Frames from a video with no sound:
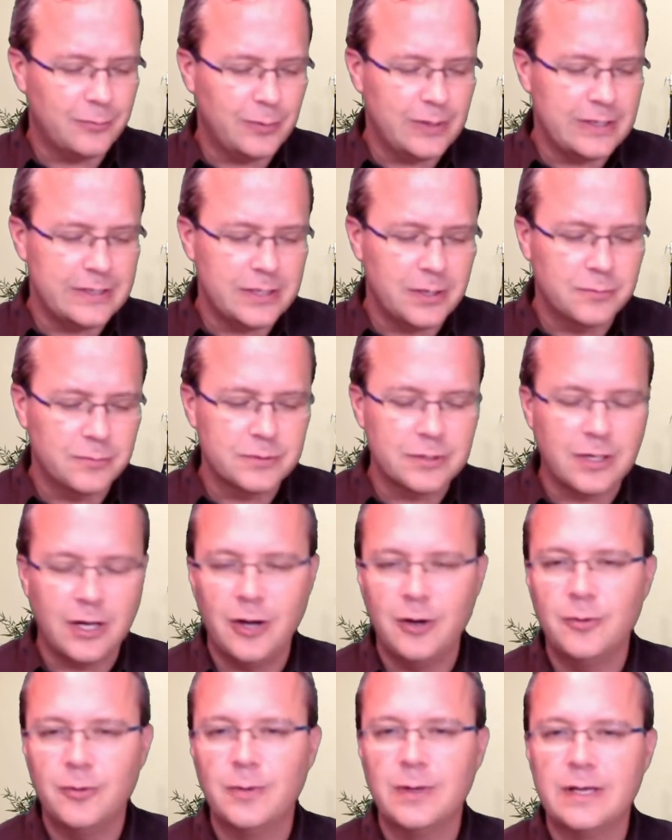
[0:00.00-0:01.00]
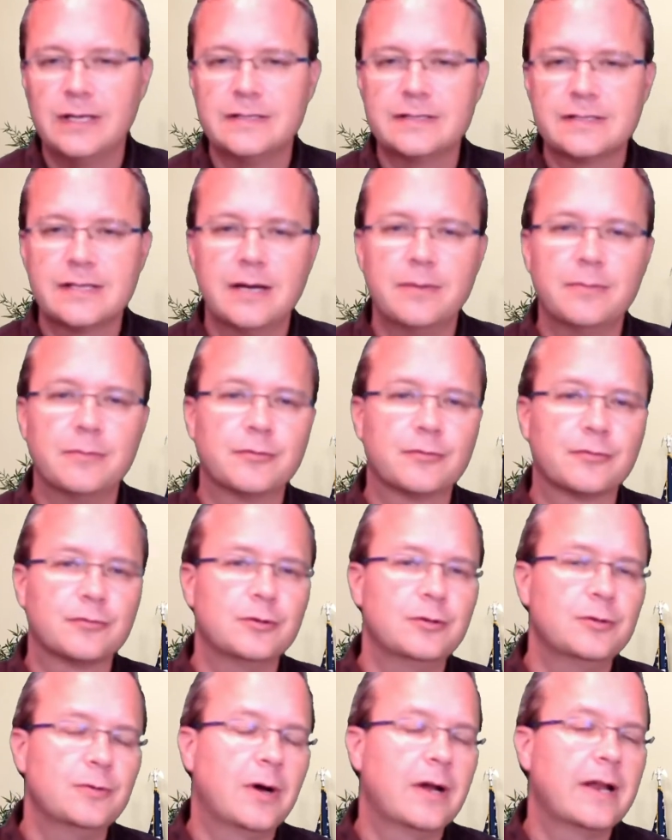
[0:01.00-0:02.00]
We don't always come
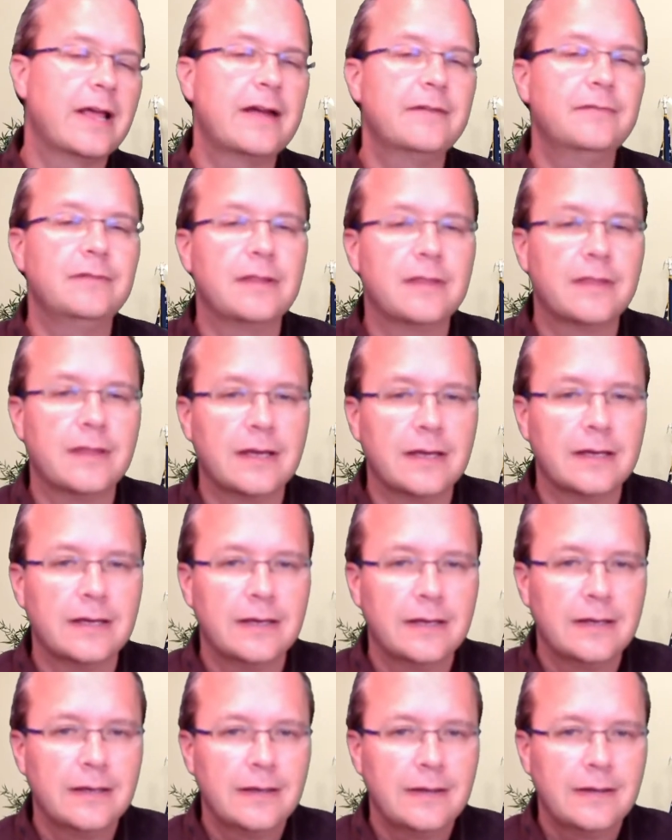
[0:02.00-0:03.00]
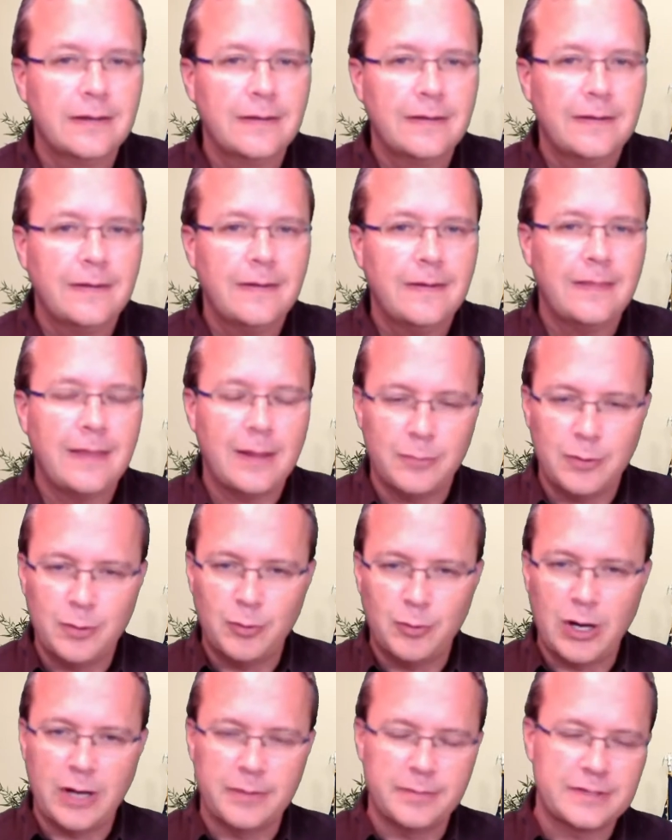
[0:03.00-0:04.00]
through on everything that we
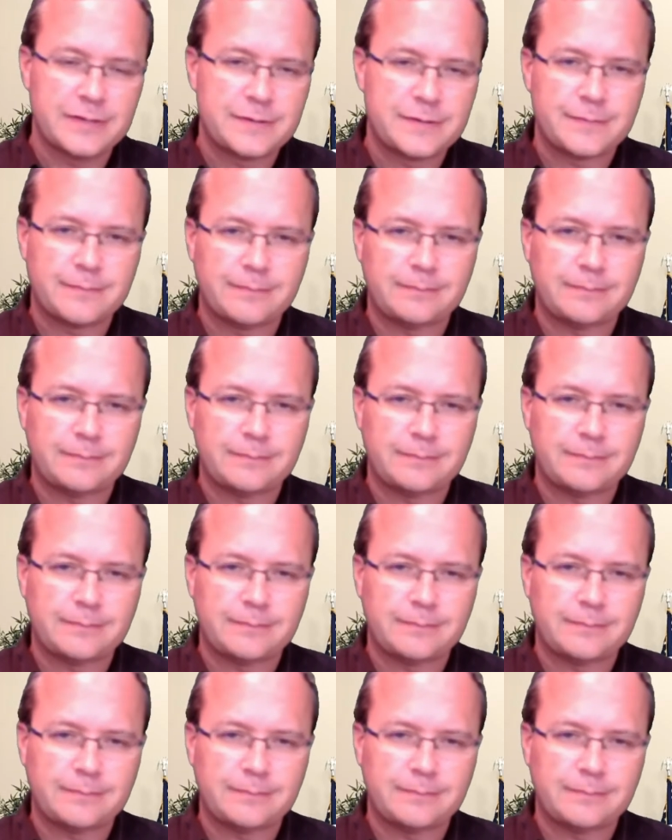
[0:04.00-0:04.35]
promise.